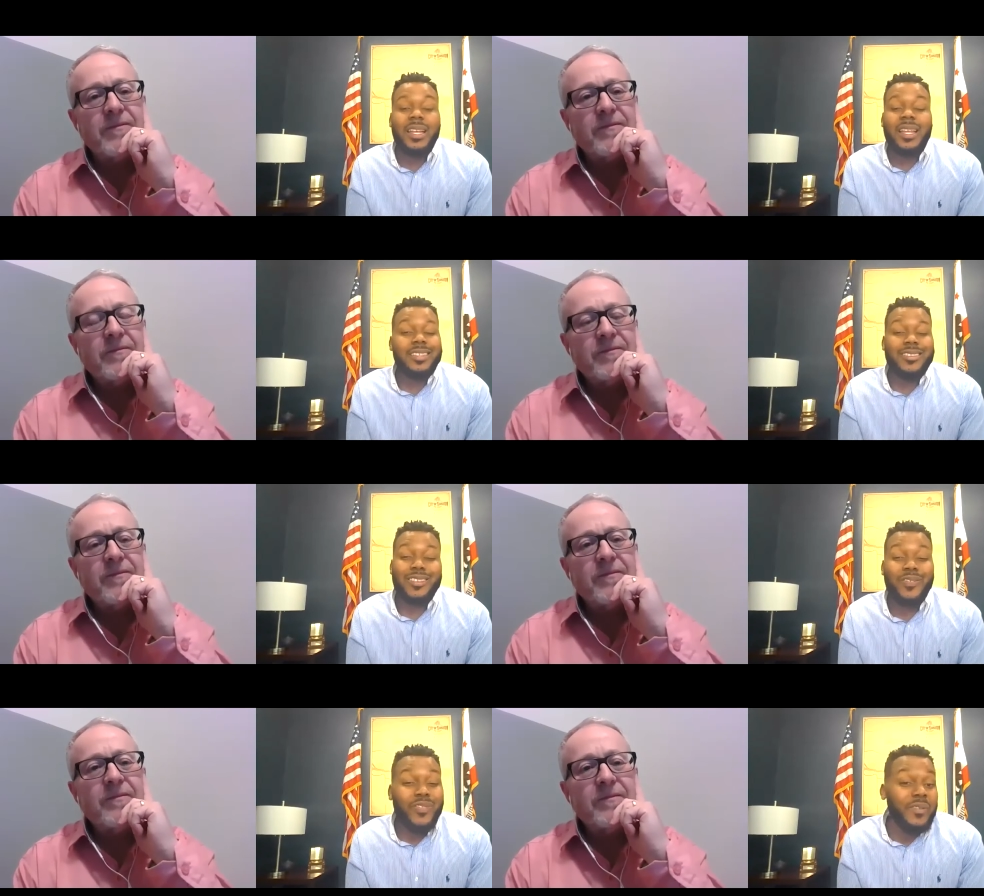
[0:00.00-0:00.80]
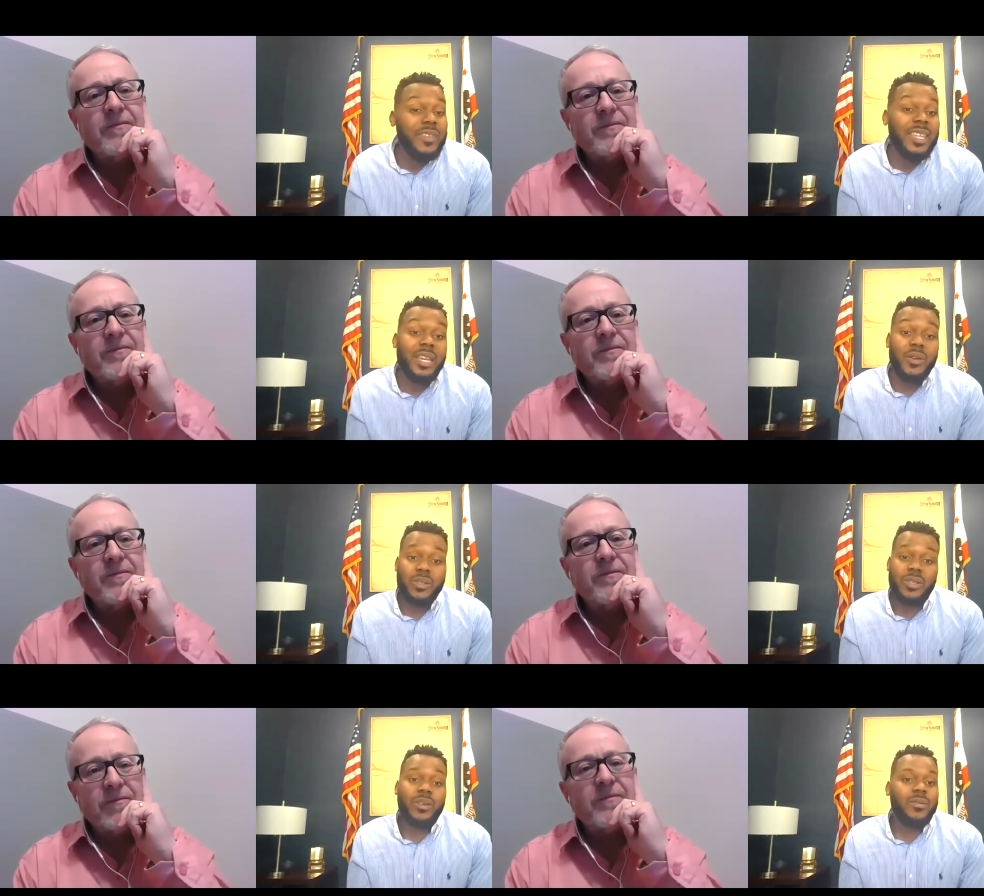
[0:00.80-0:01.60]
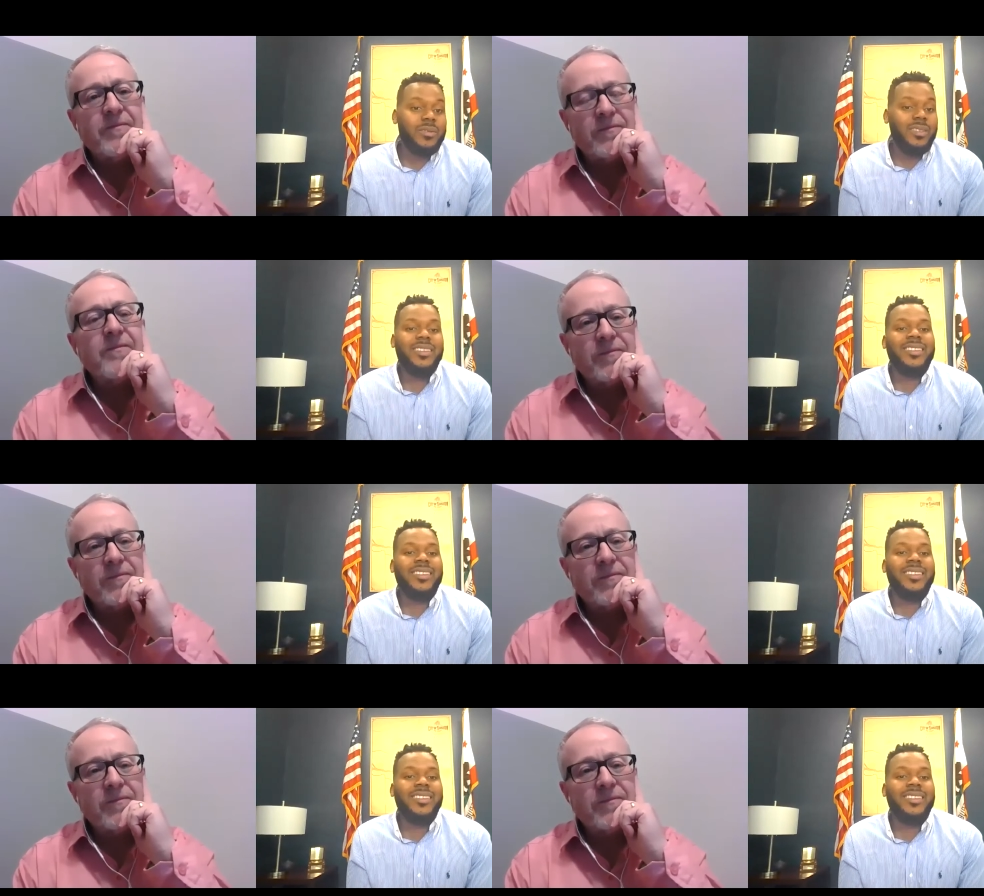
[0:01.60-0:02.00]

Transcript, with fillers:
Speaker 1: And this is 50 years ago.